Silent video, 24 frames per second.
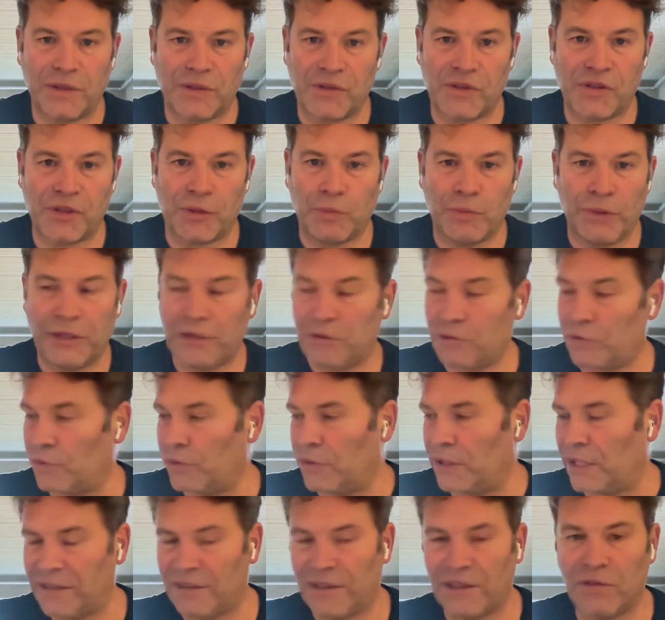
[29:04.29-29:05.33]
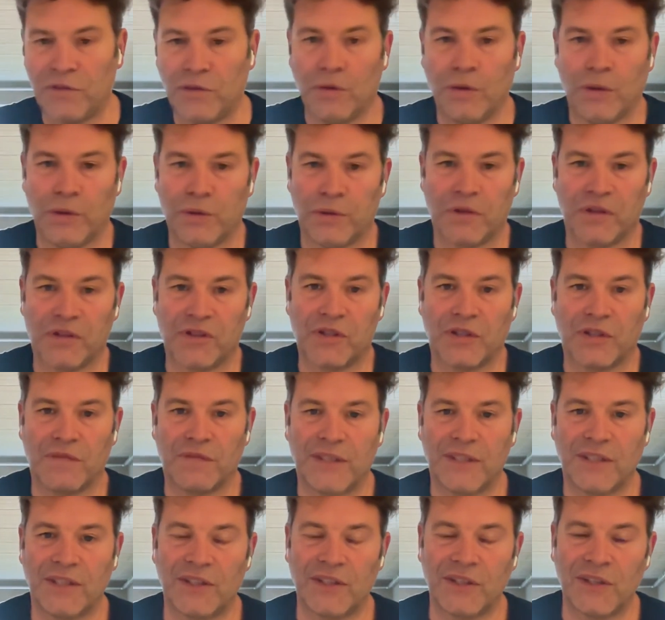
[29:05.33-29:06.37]
somewhere, connecting to local
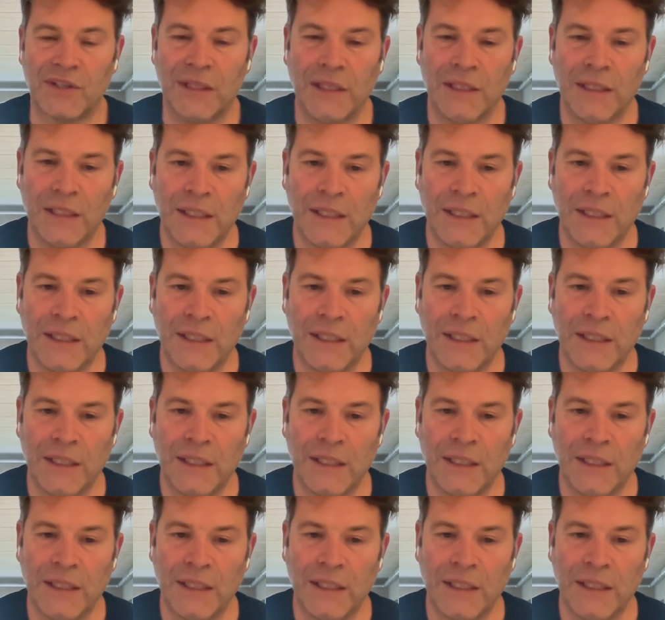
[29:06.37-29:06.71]
services.